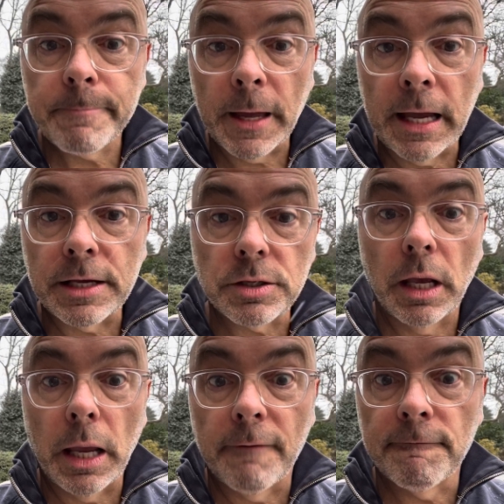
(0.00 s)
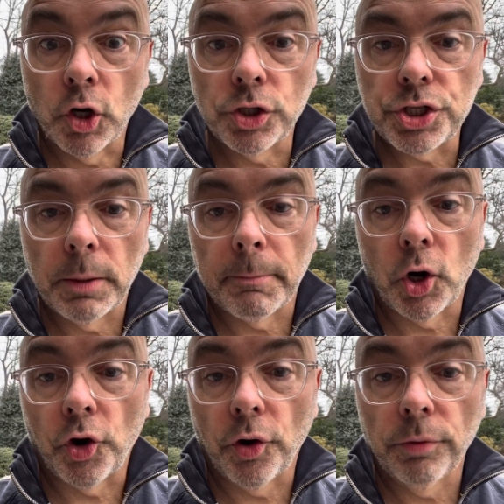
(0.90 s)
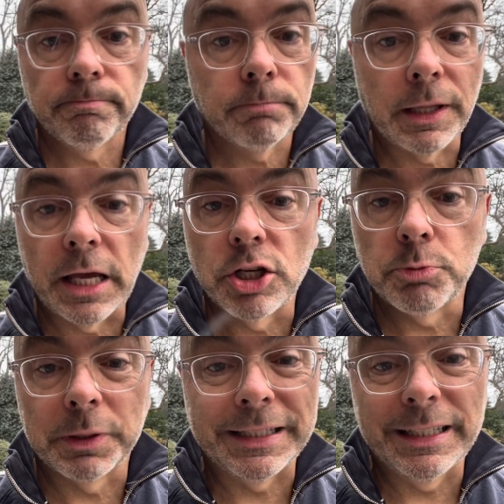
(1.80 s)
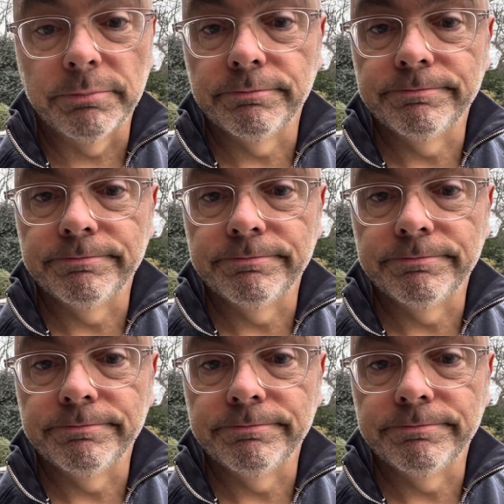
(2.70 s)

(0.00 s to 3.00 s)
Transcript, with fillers: as a virgin burner, pledge, plead,